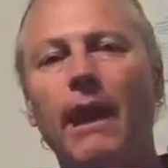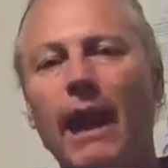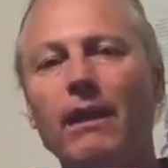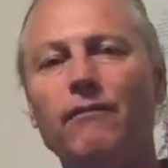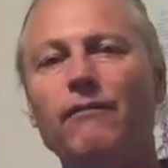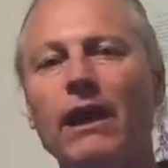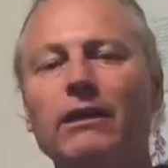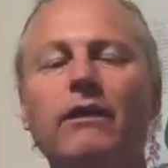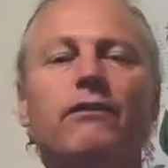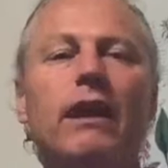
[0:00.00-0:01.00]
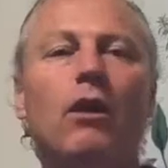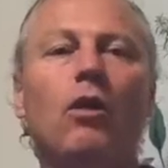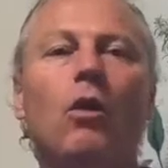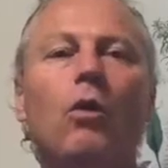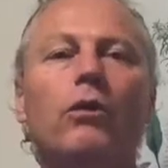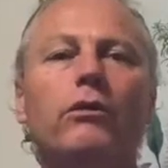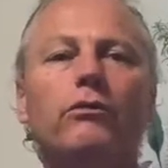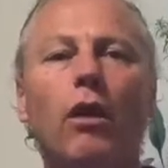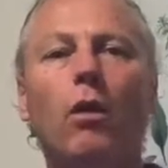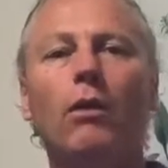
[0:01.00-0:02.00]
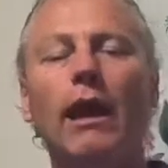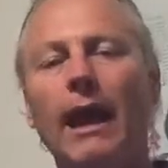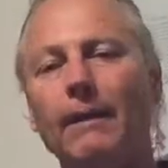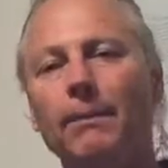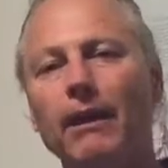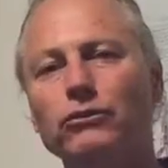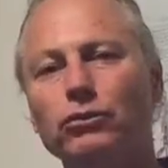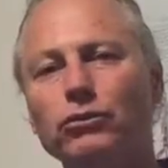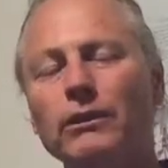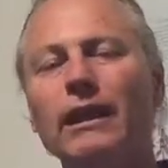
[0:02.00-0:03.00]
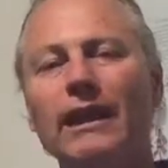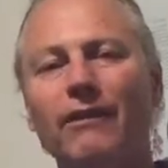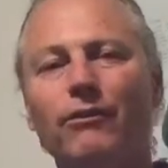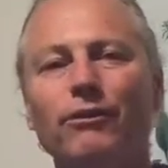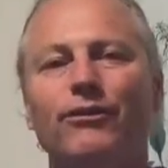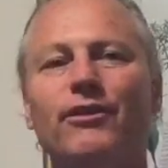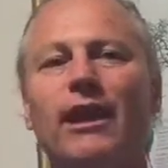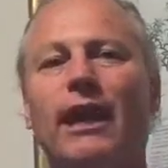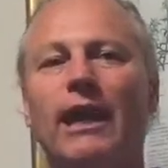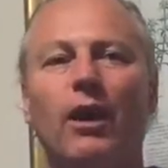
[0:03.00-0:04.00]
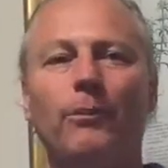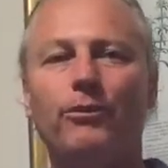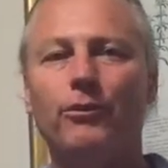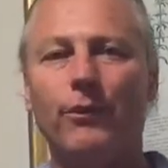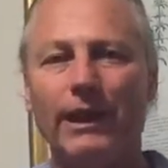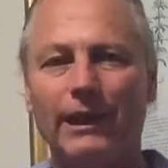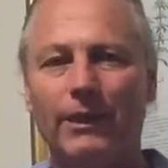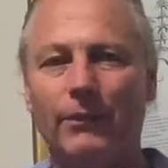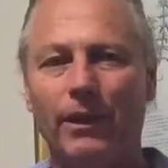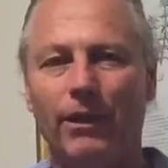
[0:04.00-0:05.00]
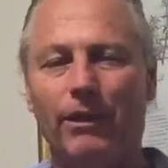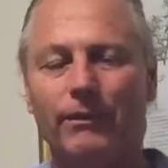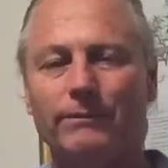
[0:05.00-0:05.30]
and in fact even our cortisol and blood sugar levels it helps greatly with.